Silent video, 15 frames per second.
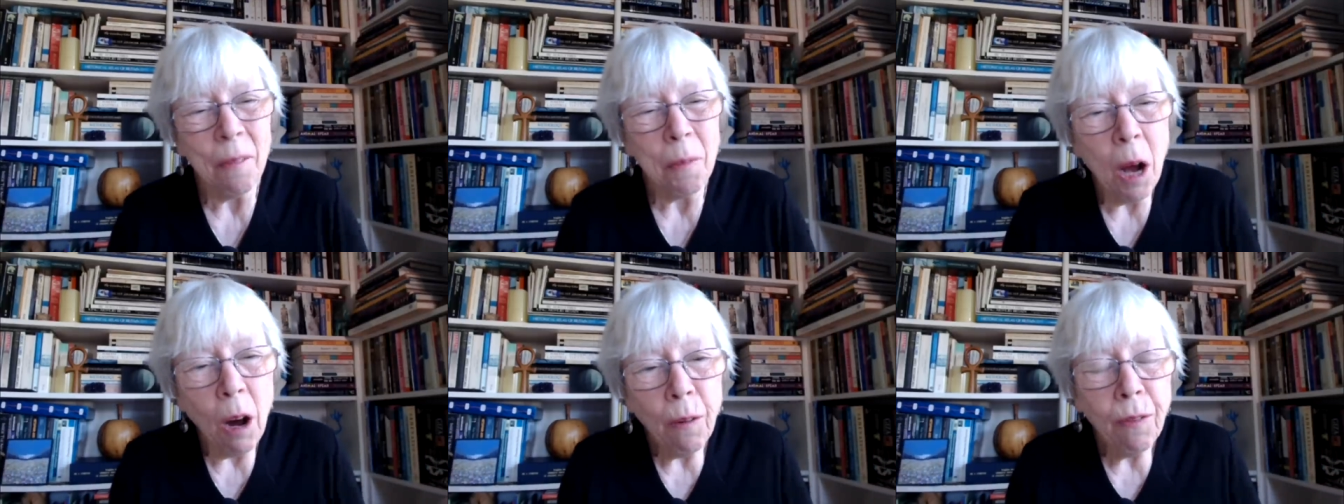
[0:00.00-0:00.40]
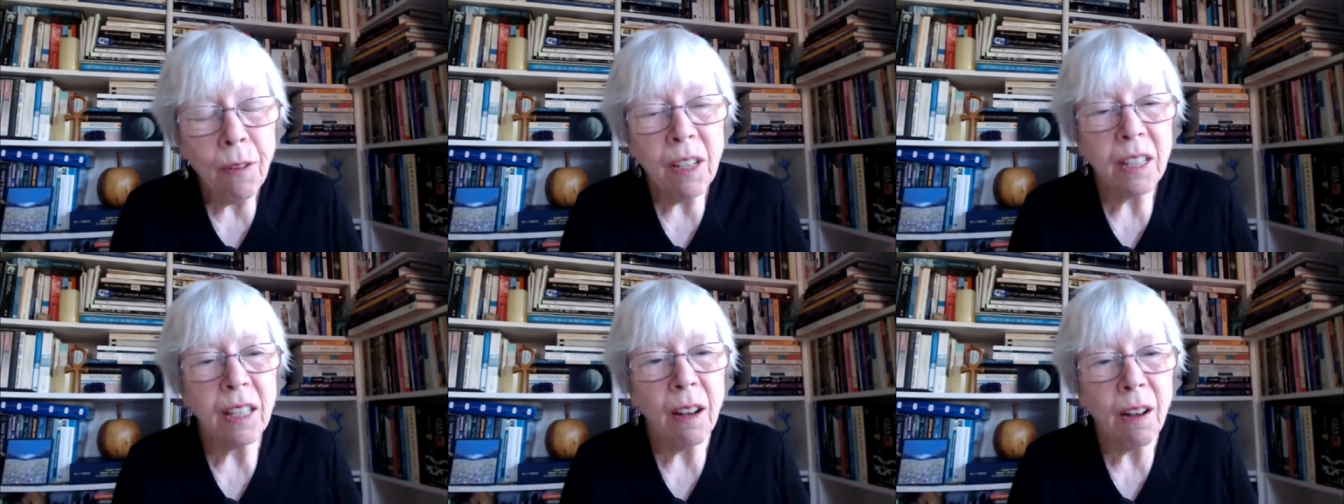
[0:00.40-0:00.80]

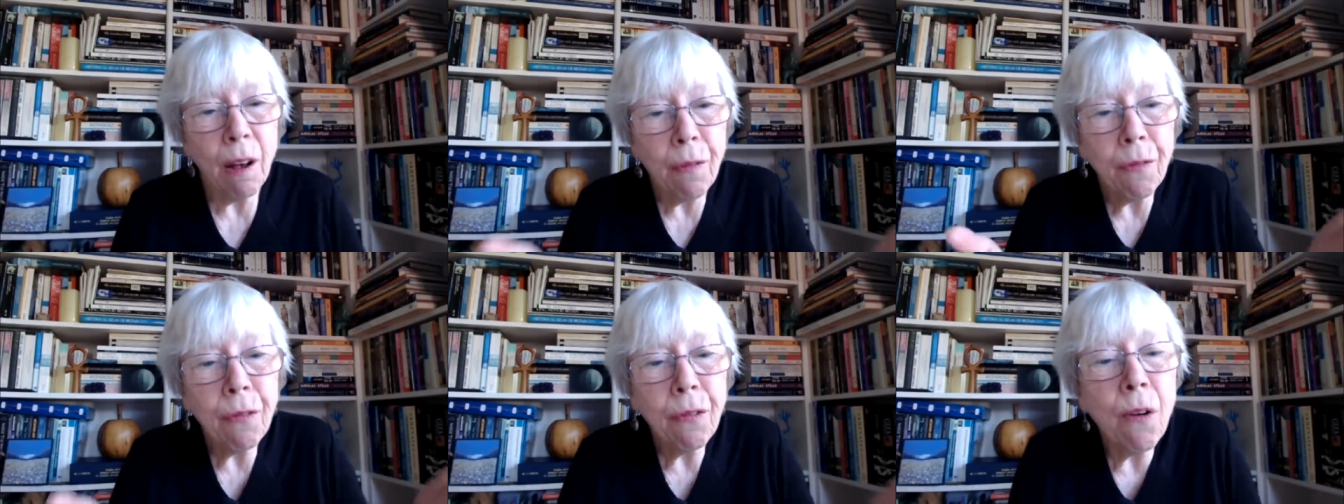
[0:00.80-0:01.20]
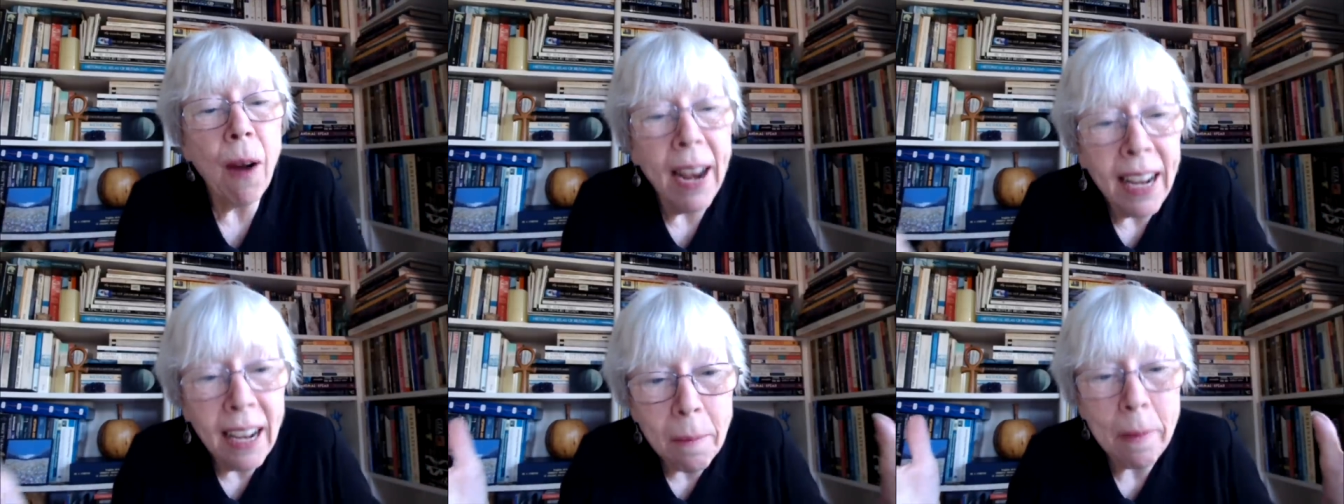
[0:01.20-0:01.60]
offers a, a
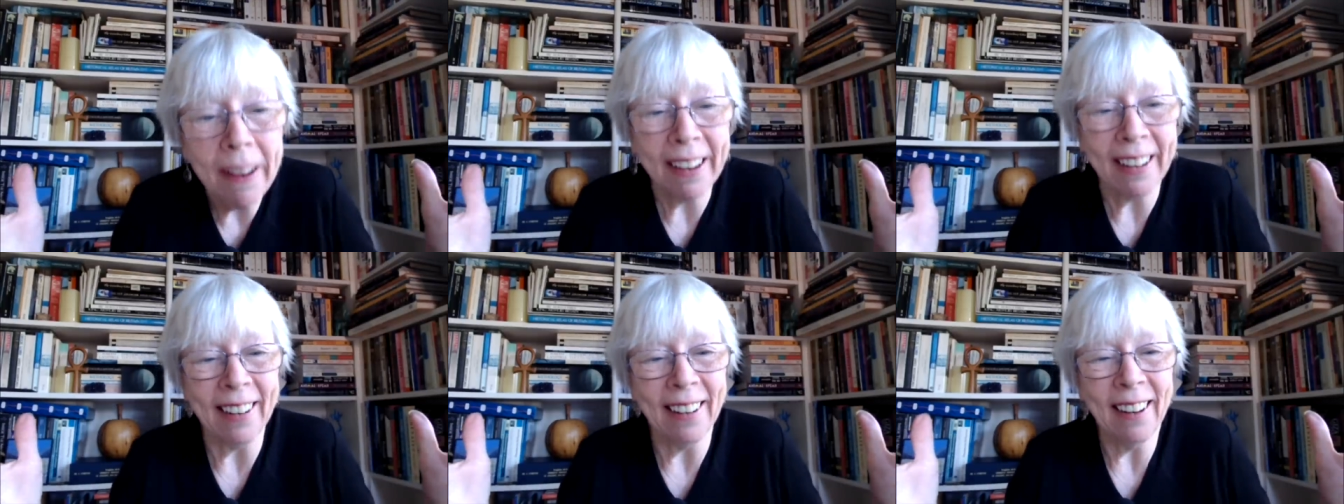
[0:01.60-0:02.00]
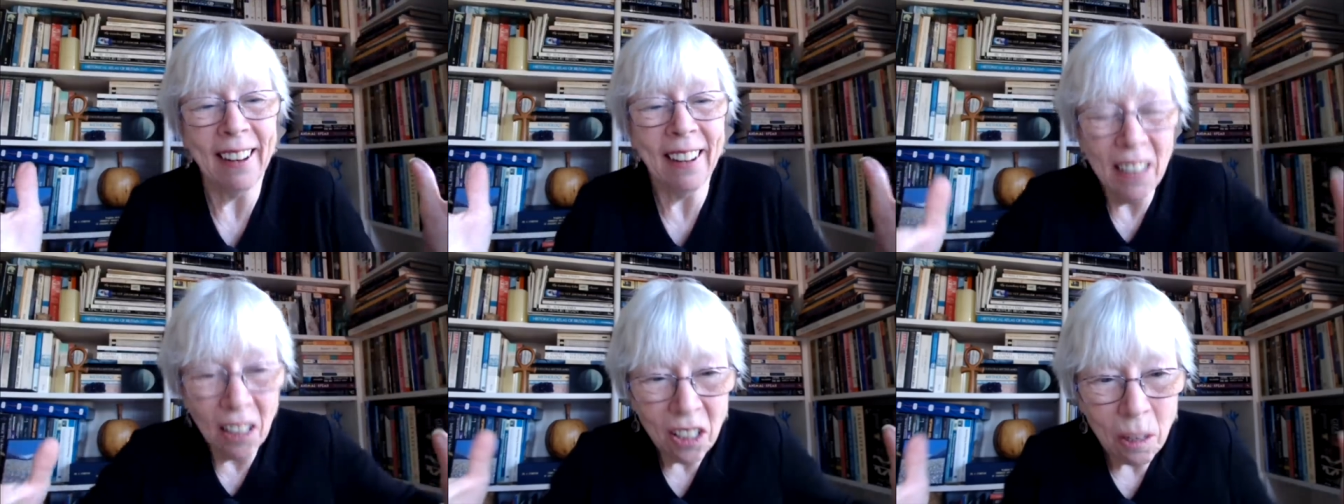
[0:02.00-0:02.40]
framing
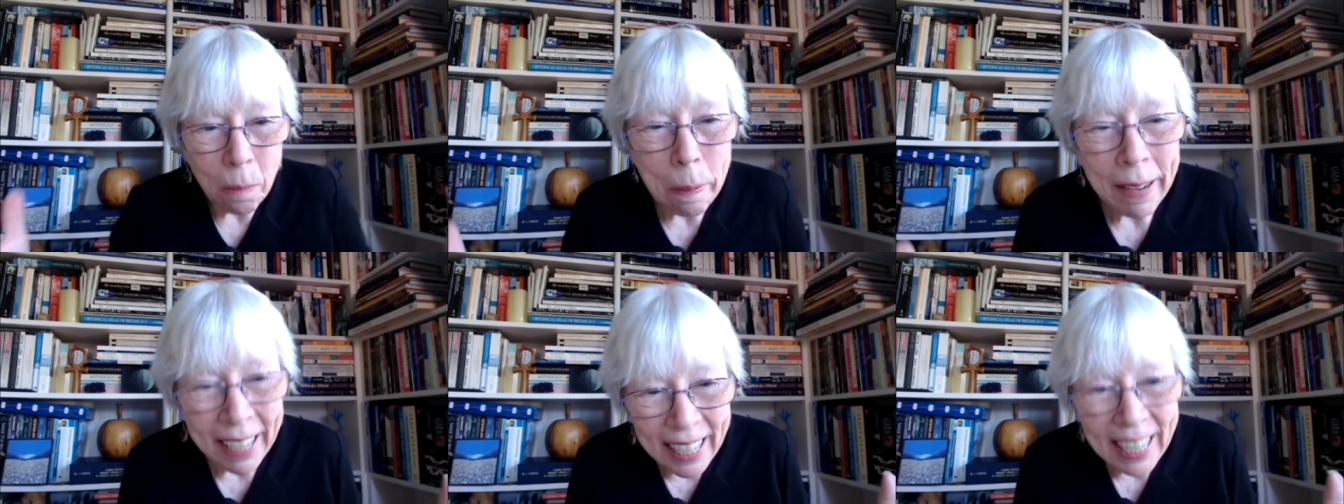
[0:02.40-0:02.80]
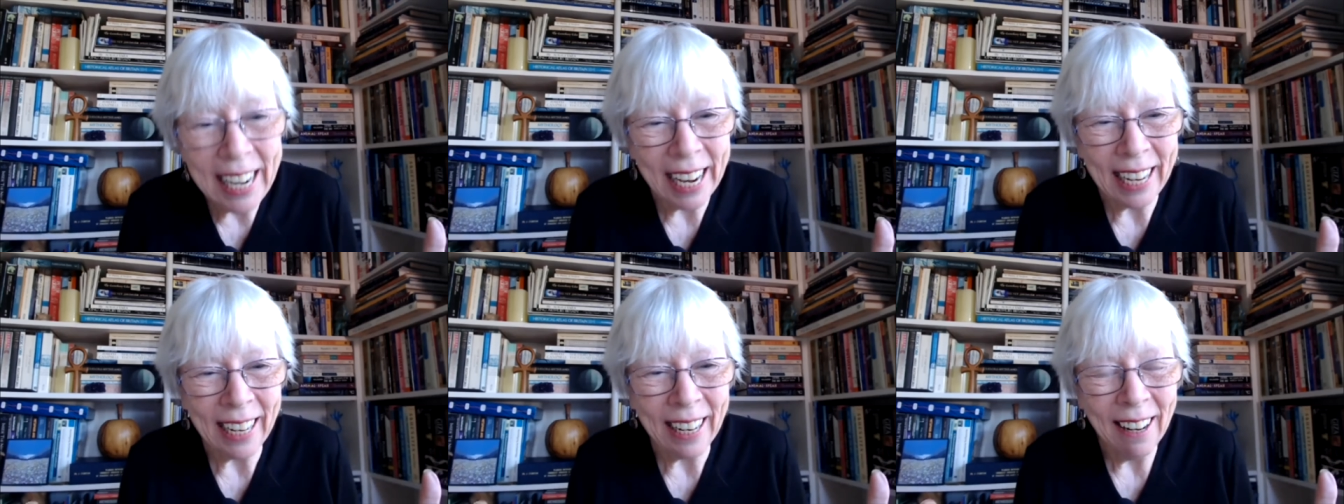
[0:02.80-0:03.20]
an
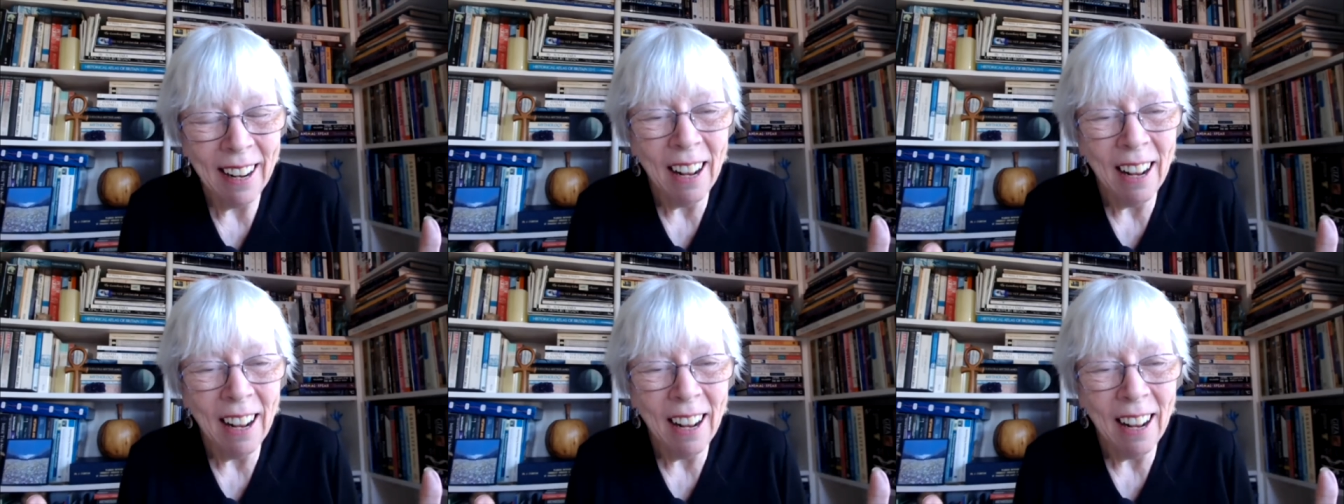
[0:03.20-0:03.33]
underpinning